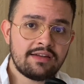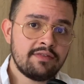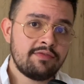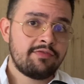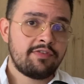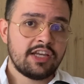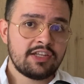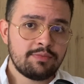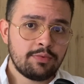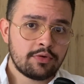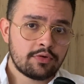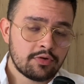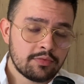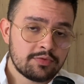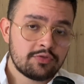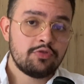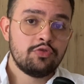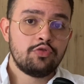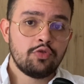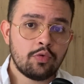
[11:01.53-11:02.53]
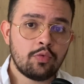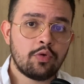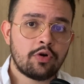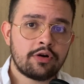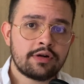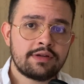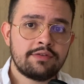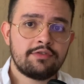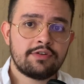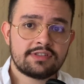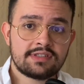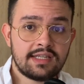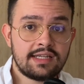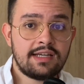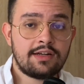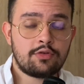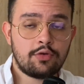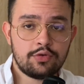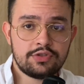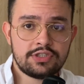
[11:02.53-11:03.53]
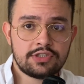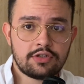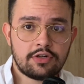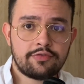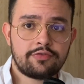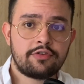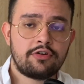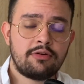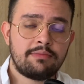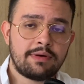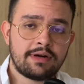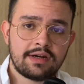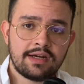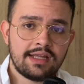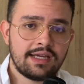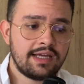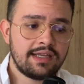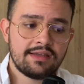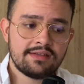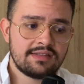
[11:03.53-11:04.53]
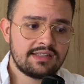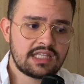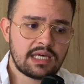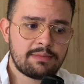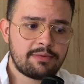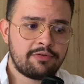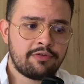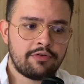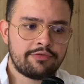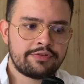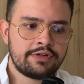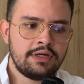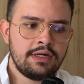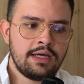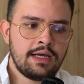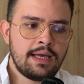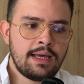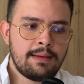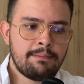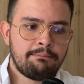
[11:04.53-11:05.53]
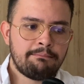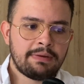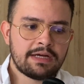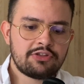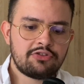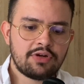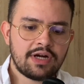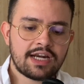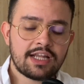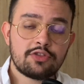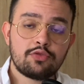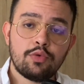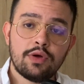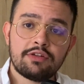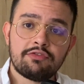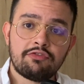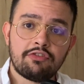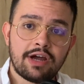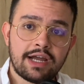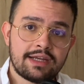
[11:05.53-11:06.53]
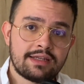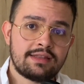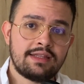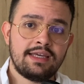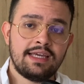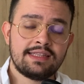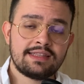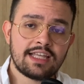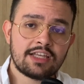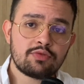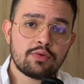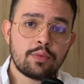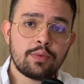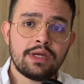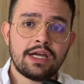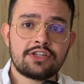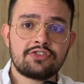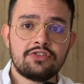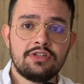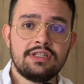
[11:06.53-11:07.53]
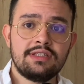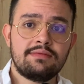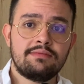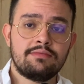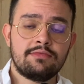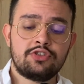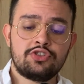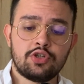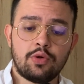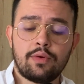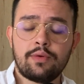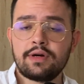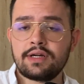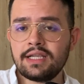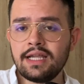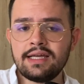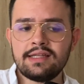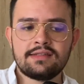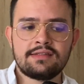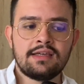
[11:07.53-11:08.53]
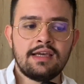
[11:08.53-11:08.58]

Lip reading: Facebook groups do work if you're sending a coaching offer, a marketing agency type of offer, but you gotta do it right. And that's what we actually show our clients.